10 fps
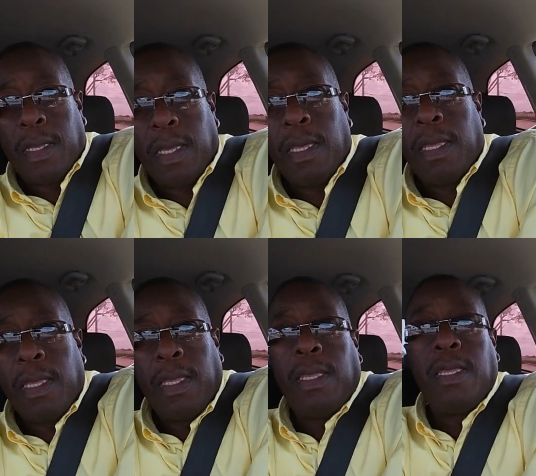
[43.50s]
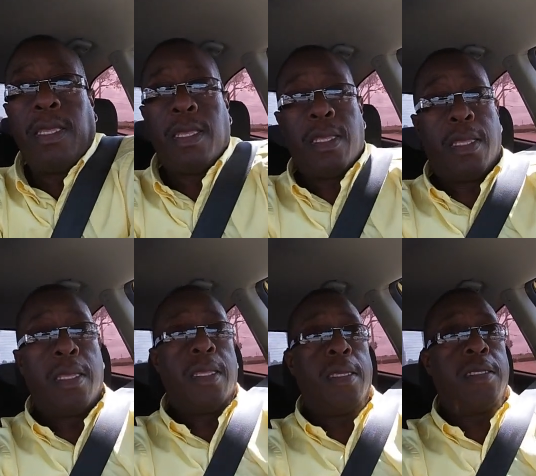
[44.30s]
Okay,
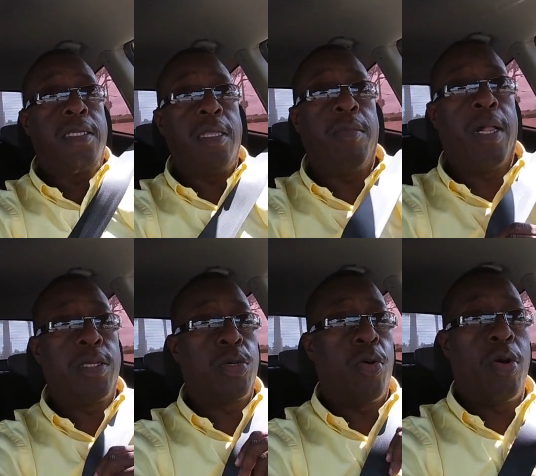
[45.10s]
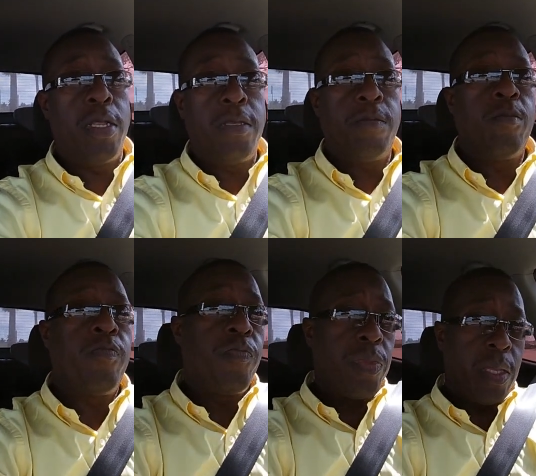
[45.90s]
seatbelt's on.
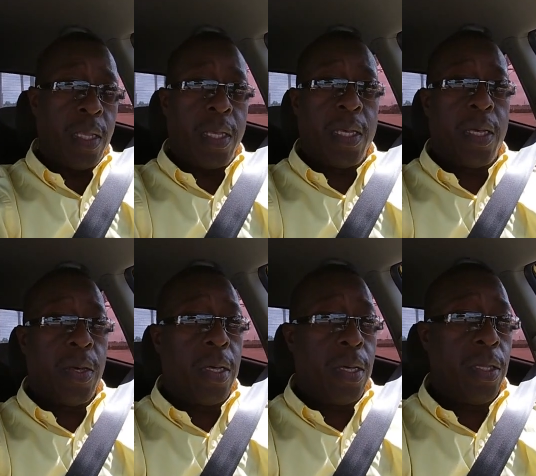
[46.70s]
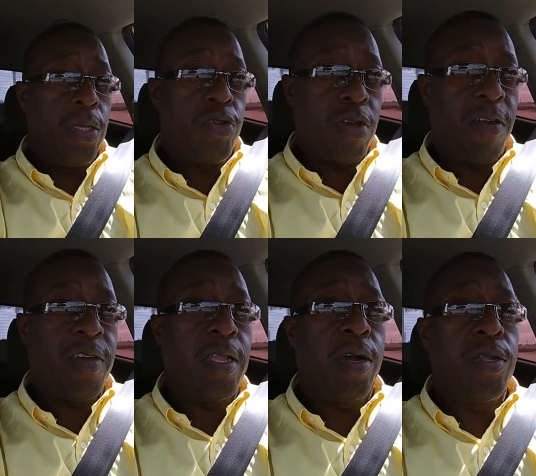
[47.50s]
You're
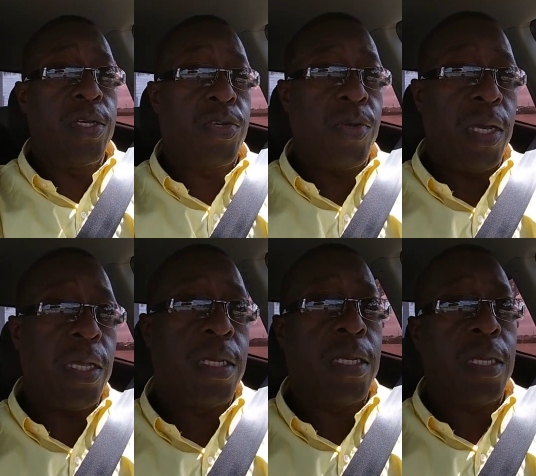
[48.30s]
driving down the street,